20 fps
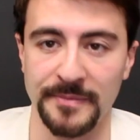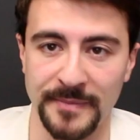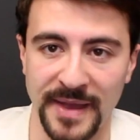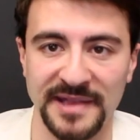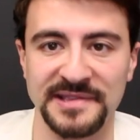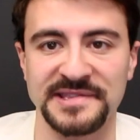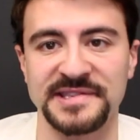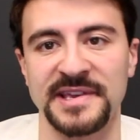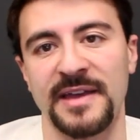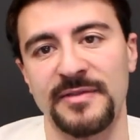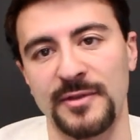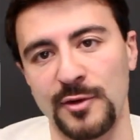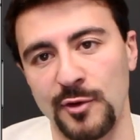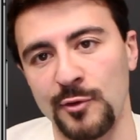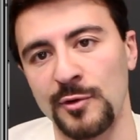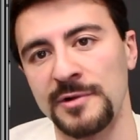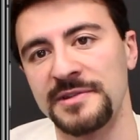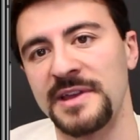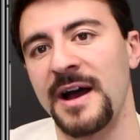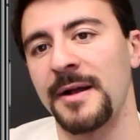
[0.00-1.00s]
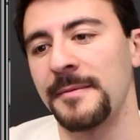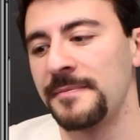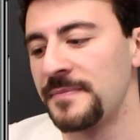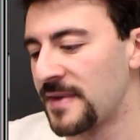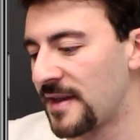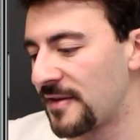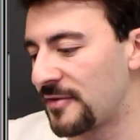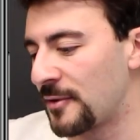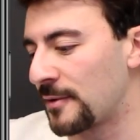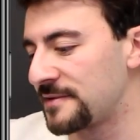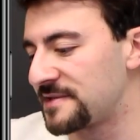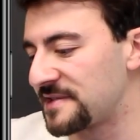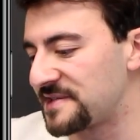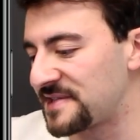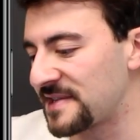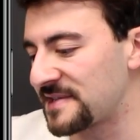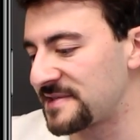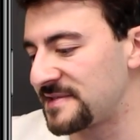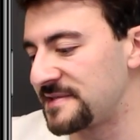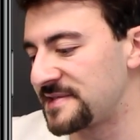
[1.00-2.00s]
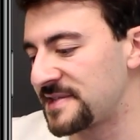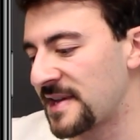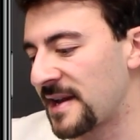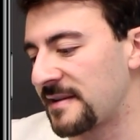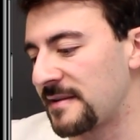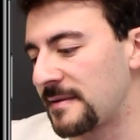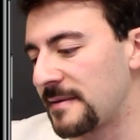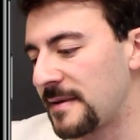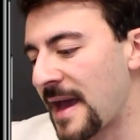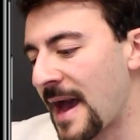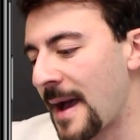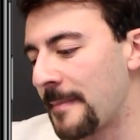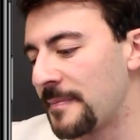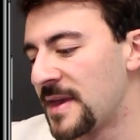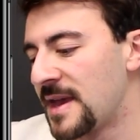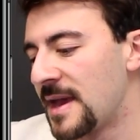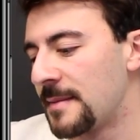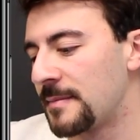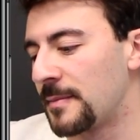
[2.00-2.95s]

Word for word: the main set and the cool-down, there was a 60-second gap.